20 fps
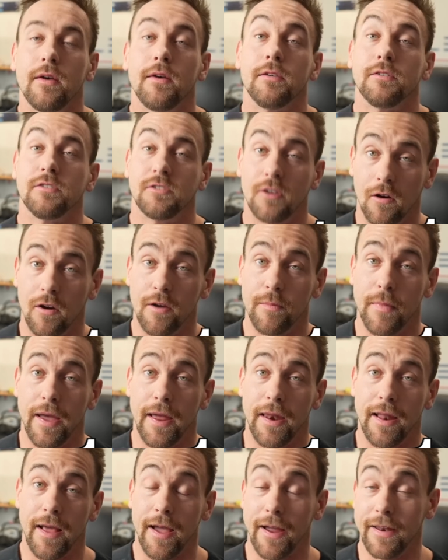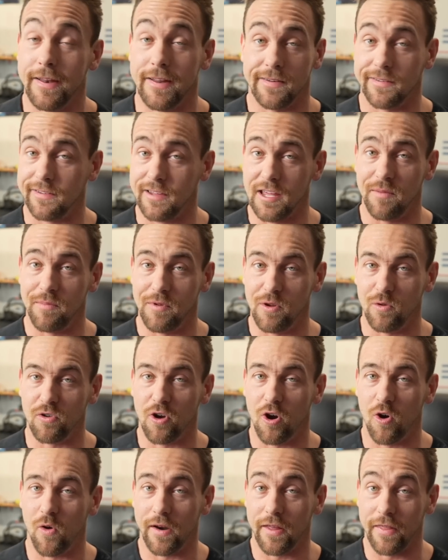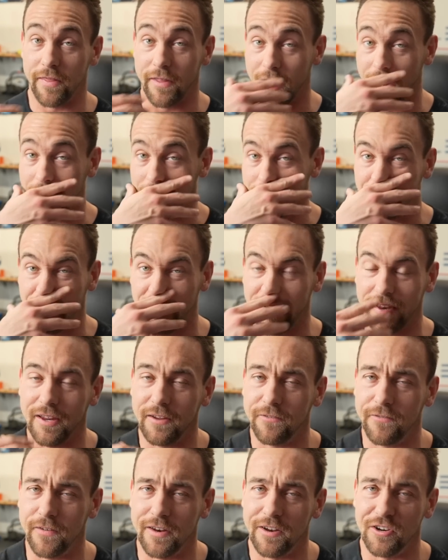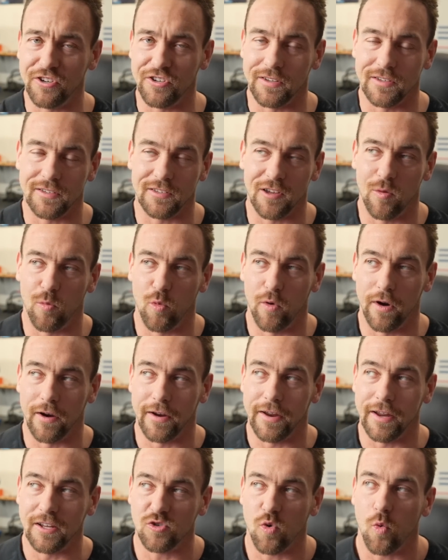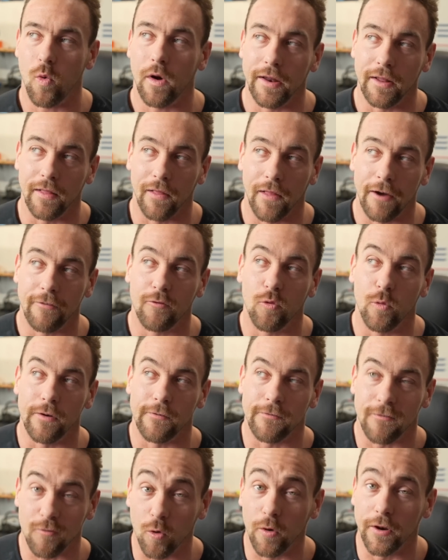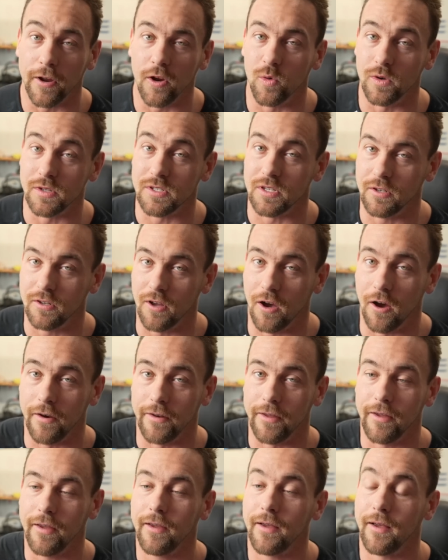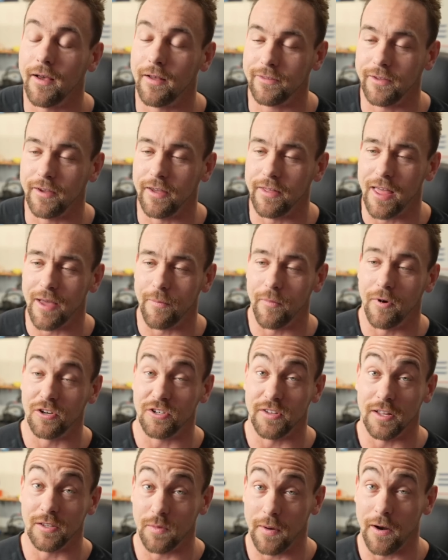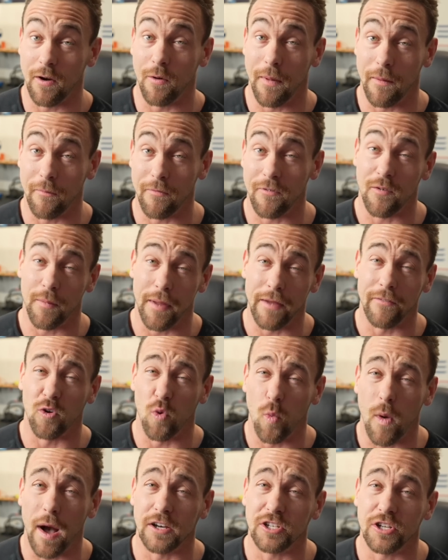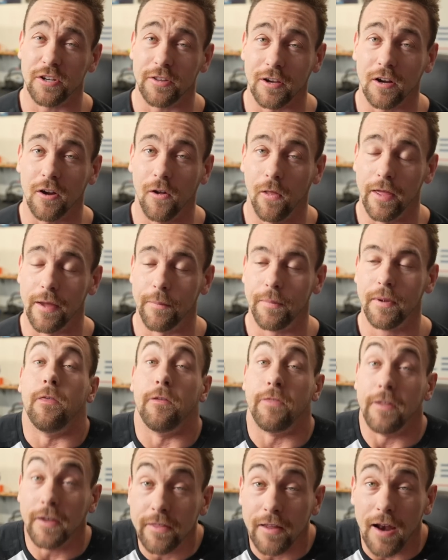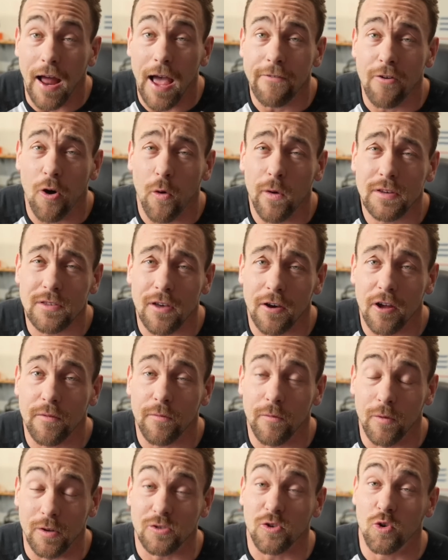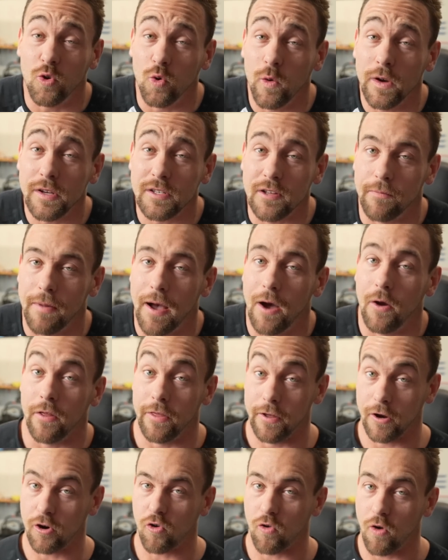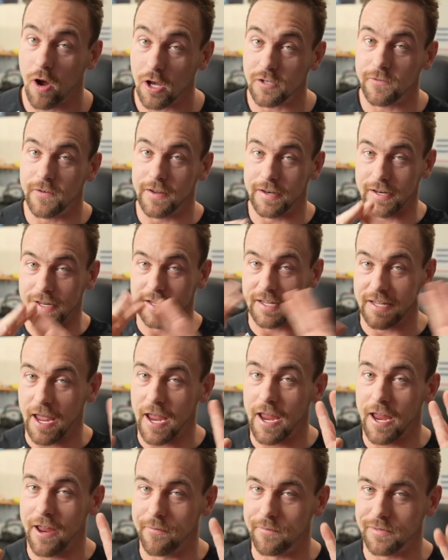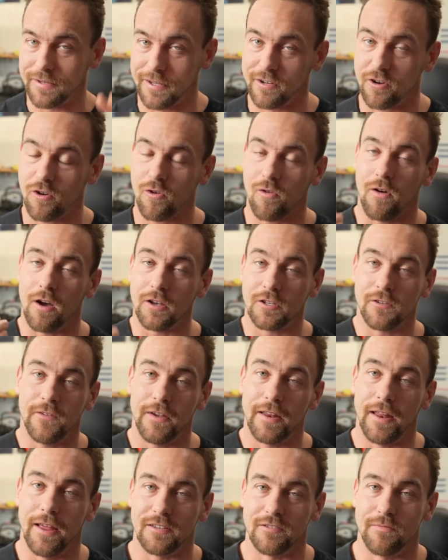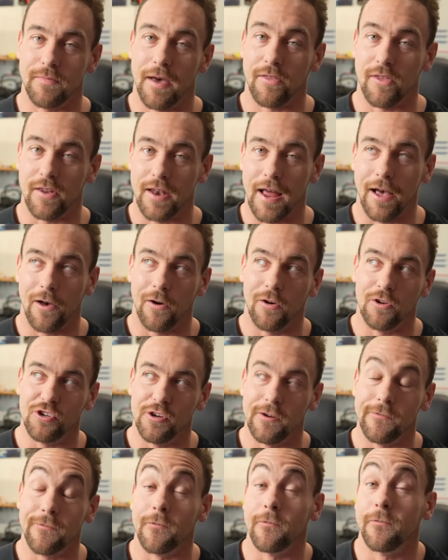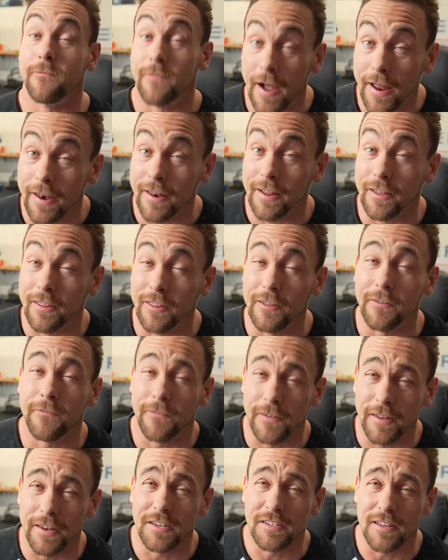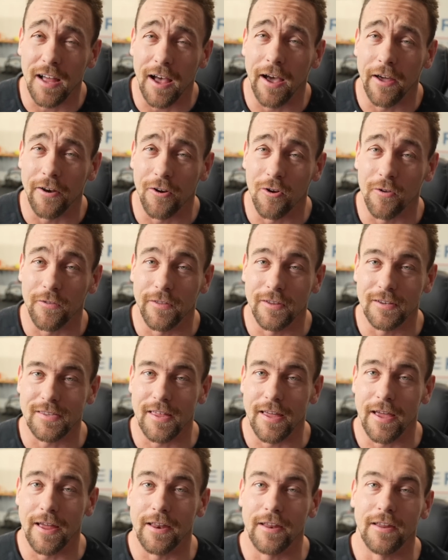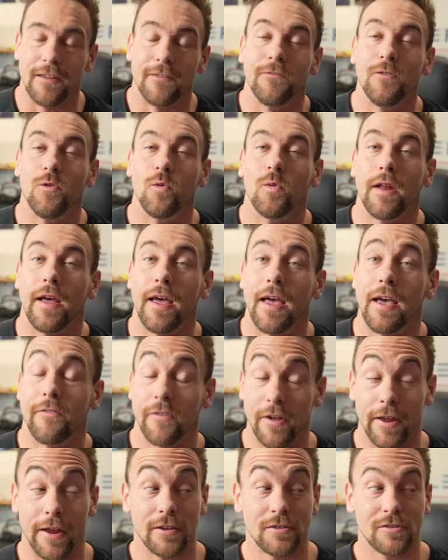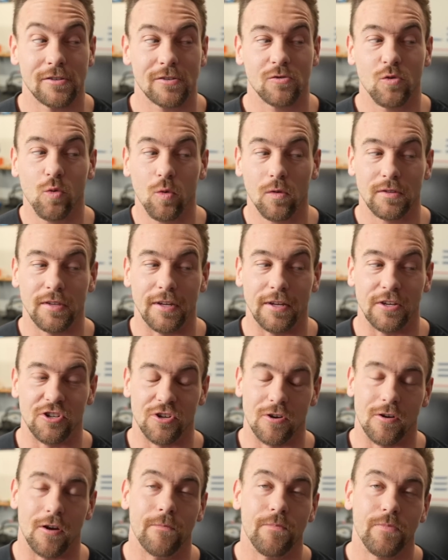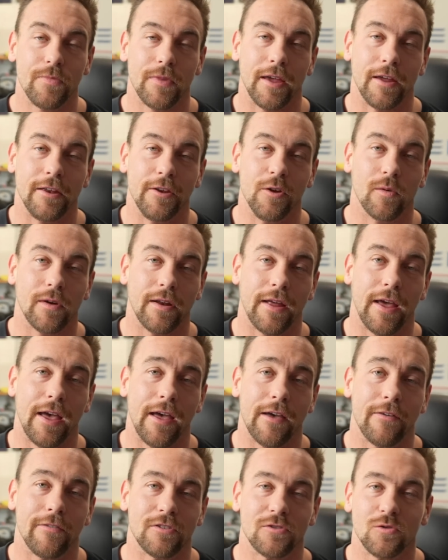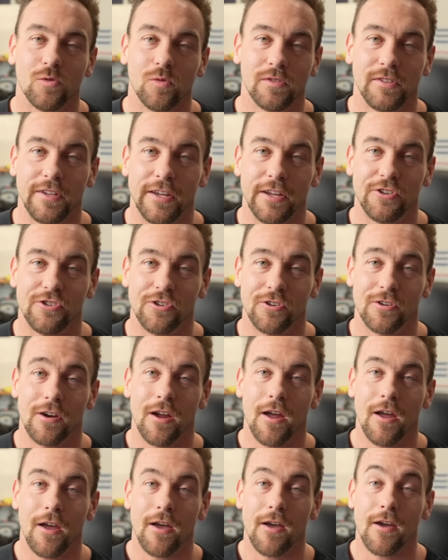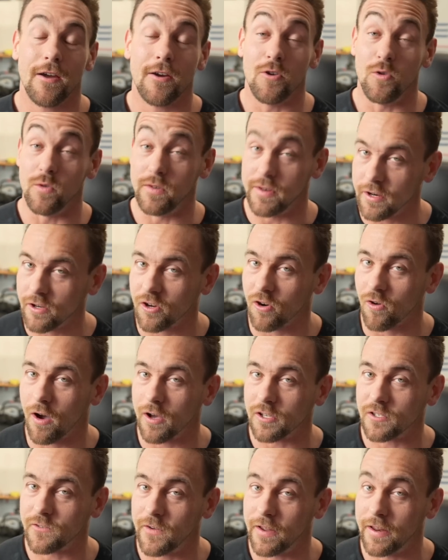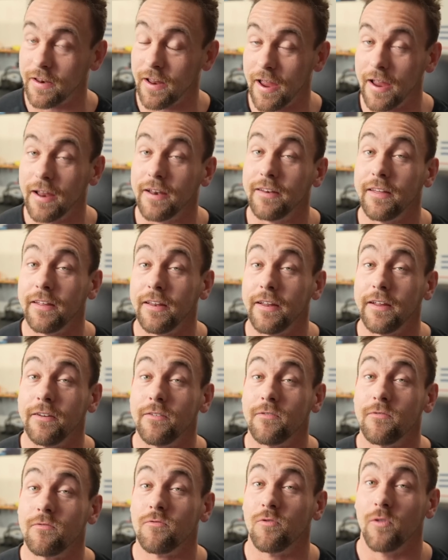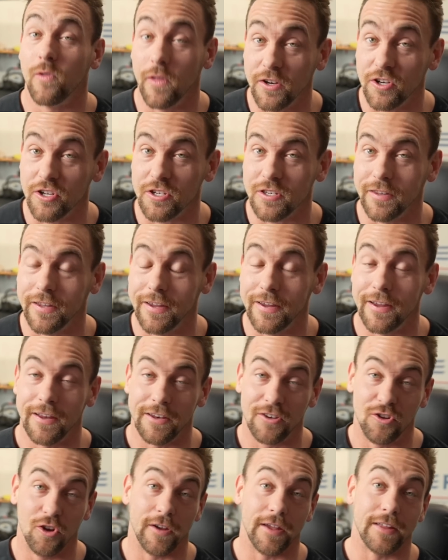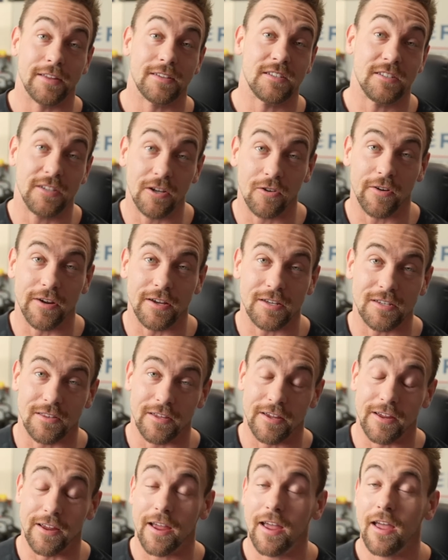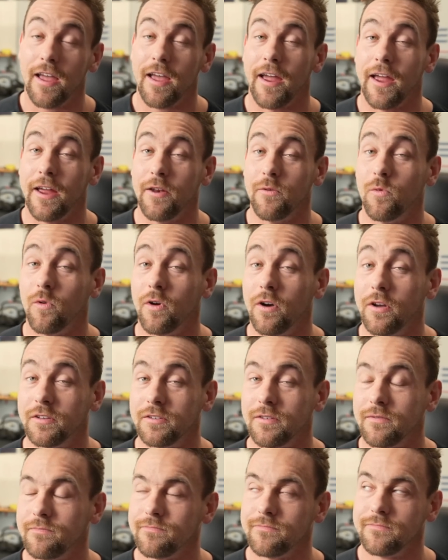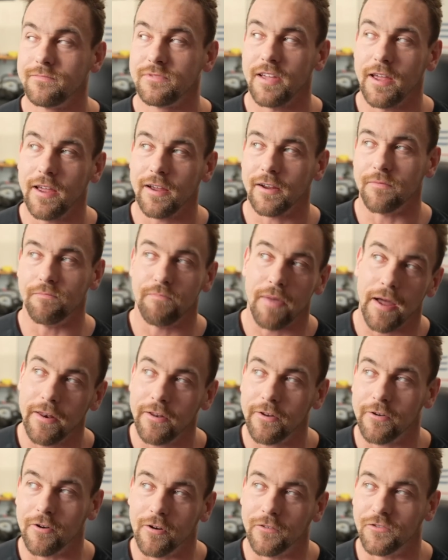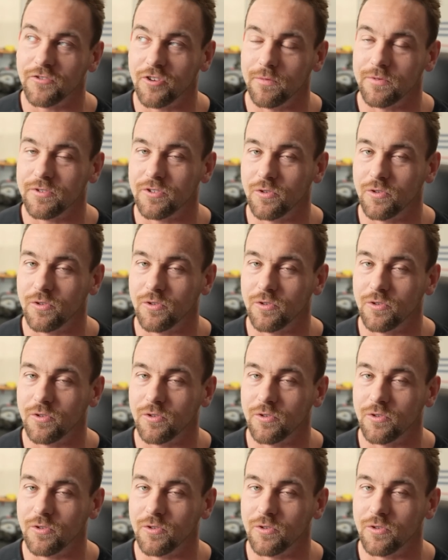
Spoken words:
sorry, man, I didn't keep you going in there, but he finishes somewhere. He had 20 left when Froning was done. I'll tell you that much. That's what I remember from having watched the clip. The thing that I've always thought was coolest about the CrossFit Games and CrossFit as a methodology for finding the fittest on earth is that if you were to have a school teacher and you were to have a school teacher who did CrossFit and did it religiously and took it seriously and was, say, a competitor of some